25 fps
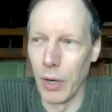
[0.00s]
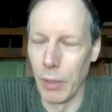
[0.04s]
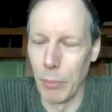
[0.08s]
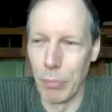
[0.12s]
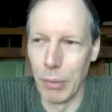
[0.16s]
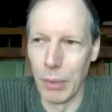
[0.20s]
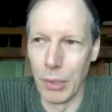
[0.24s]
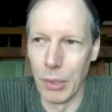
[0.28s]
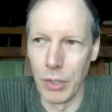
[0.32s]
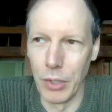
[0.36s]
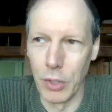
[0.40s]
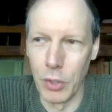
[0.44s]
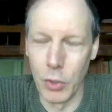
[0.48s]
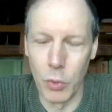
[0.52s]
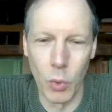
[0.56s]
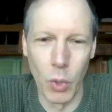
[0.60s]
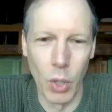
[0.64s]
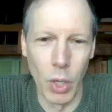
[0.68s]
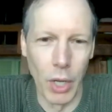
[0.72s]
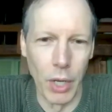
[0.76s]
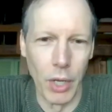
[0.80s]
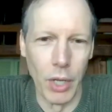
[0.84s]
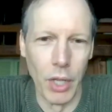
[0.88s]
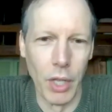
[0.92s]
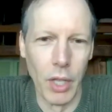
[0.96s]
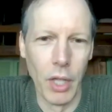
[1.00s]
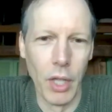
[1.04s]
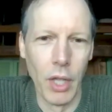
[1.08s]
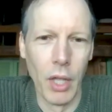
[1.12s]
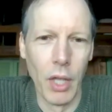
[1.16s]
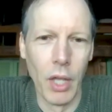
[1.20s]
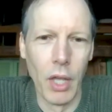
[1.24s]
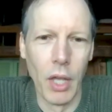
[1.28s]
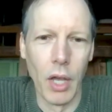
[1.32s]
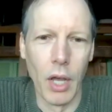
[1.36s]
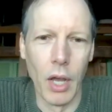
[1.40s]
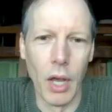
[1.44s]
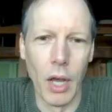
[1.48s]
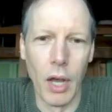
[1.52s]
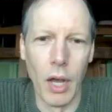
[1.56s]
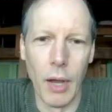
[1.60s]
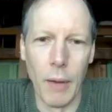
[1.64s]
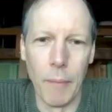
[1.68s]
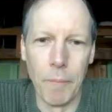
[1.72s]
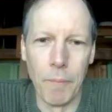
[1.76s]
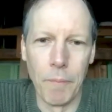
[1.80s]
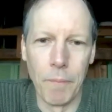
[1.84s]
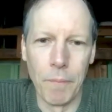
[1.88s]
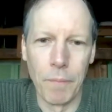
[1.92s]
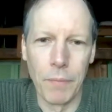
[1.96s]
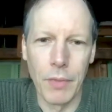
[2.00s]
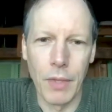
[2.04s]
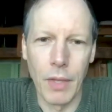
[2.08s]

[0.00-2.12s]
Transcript: to build each one. I